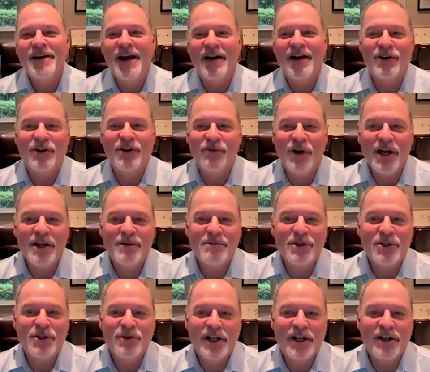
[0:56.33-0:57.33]
having read
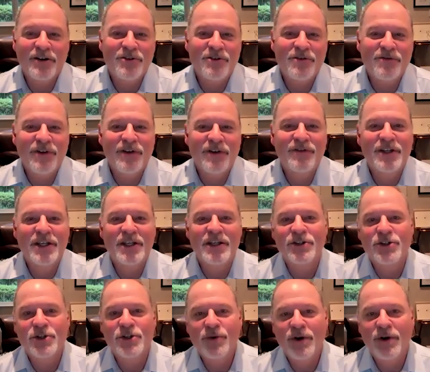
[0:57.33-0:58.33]
between 150
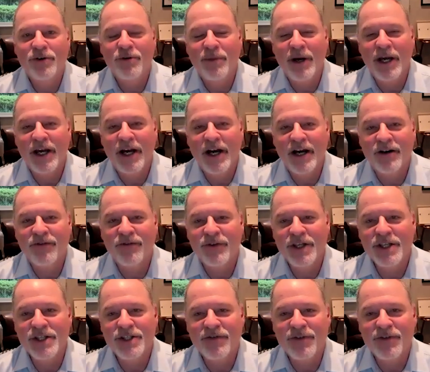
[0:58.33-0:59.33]
and 200
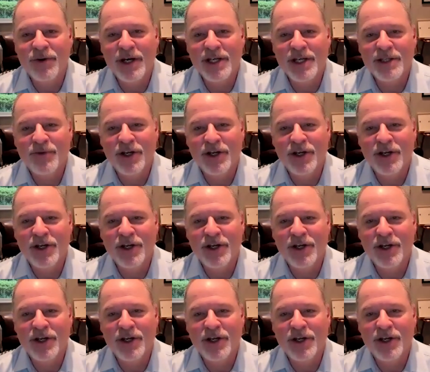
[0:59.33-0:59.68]
biographies of U.S.